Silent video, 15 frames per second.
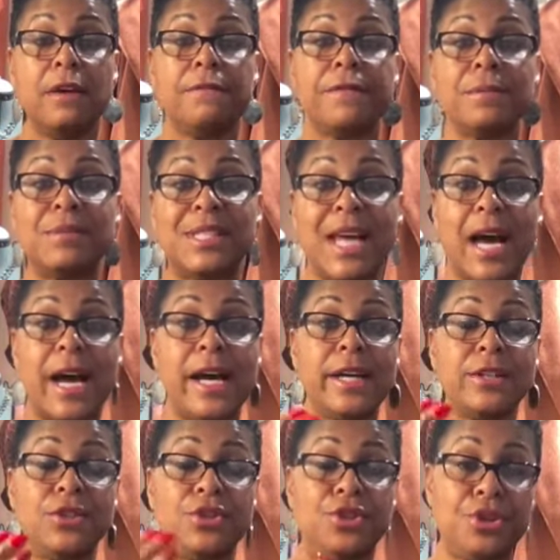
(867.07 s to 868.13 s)
from
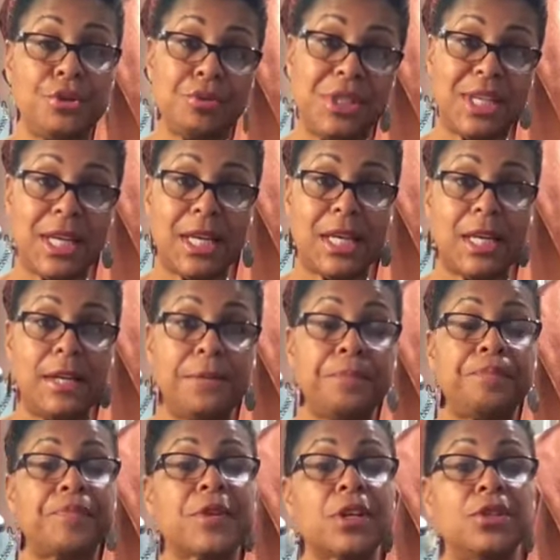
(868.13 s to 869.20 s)
size
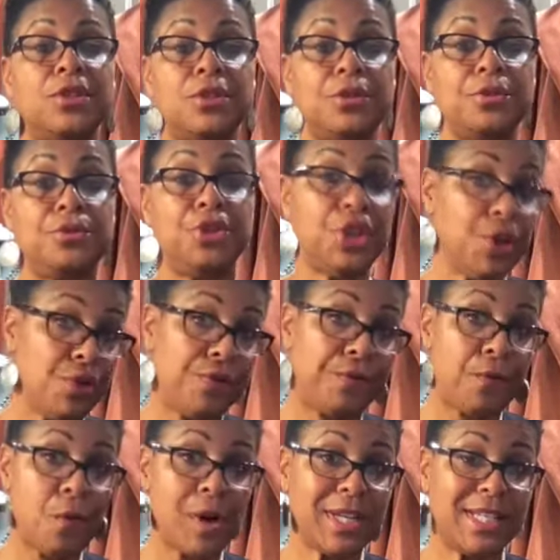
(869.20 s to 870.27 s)
2T to youth
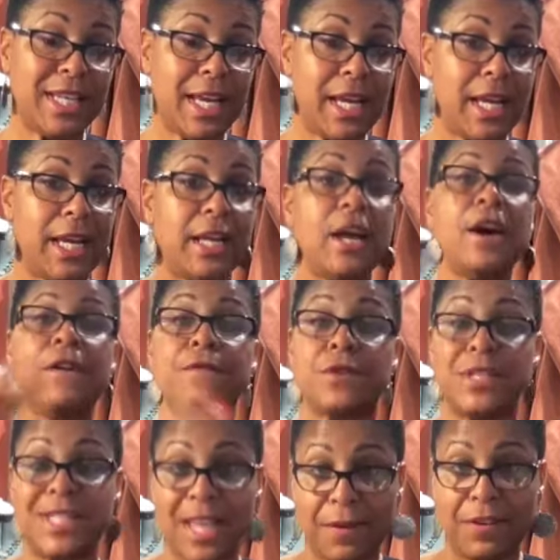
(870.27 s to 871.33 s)
14
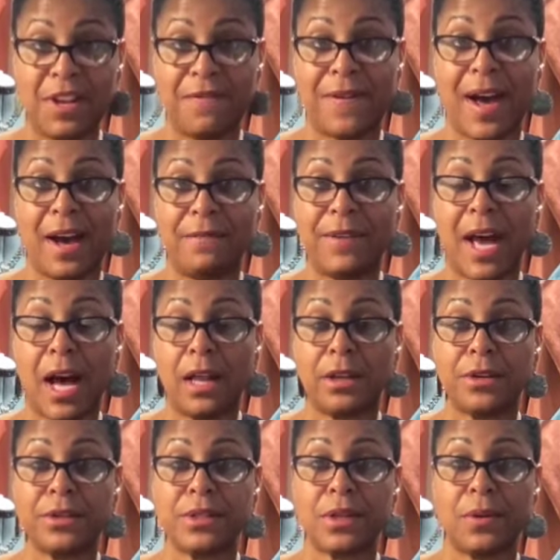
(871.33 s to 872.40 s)
for
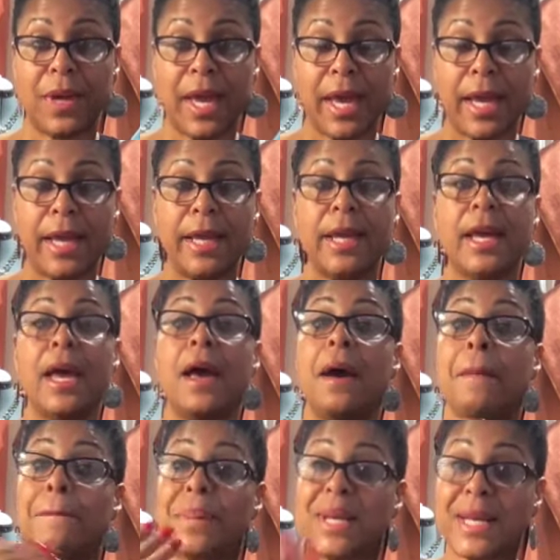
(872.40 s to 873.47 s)
$75, okay?
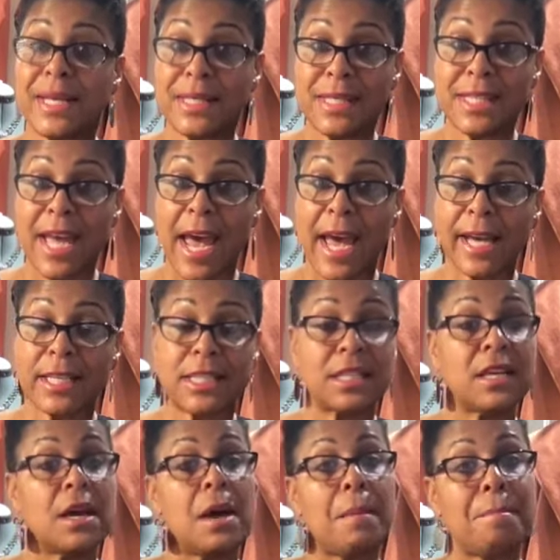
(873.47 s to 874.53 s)
Plus
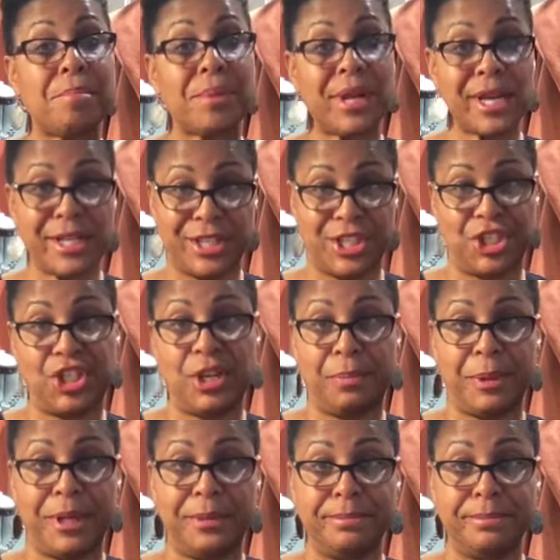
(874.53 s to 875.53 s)
tax, plus shipping.